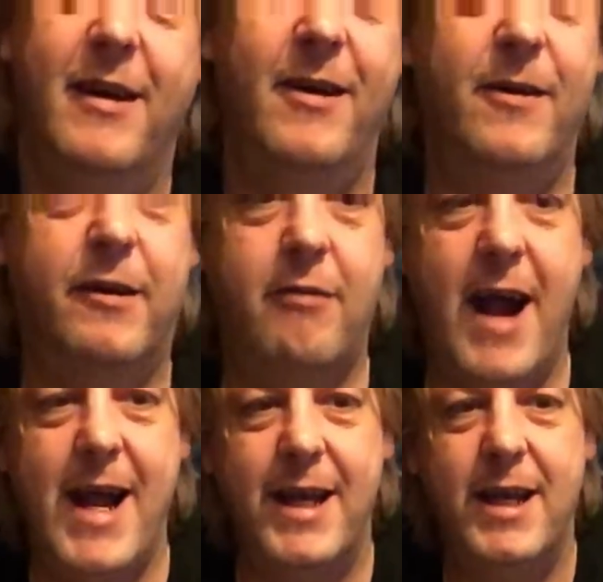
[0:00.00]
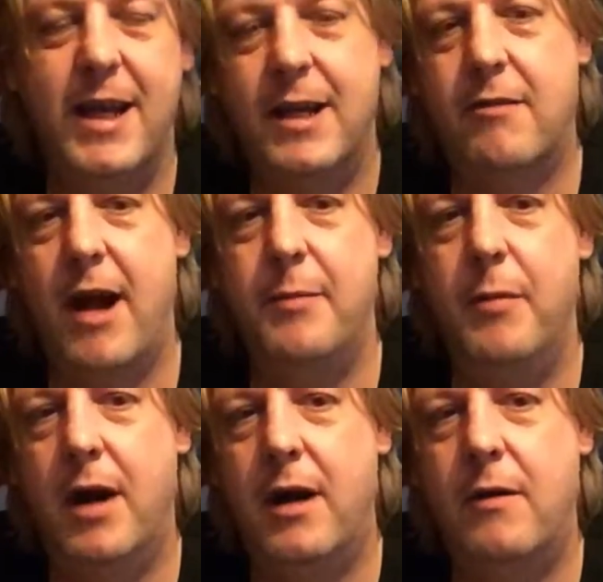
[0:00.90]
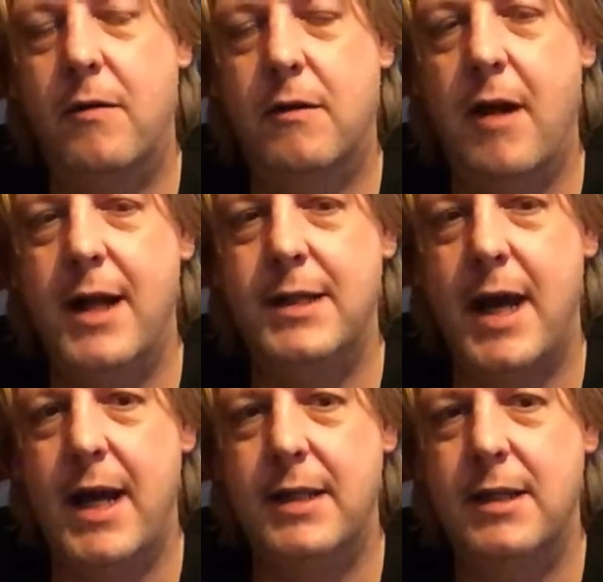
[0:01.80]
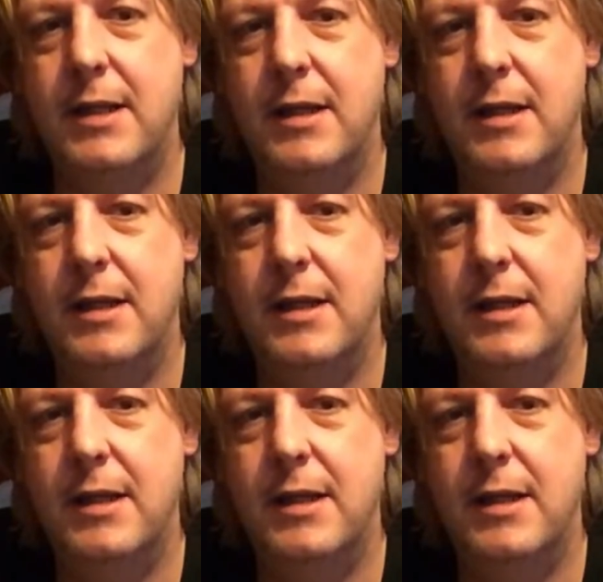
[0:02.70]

Or grandma, or granddad.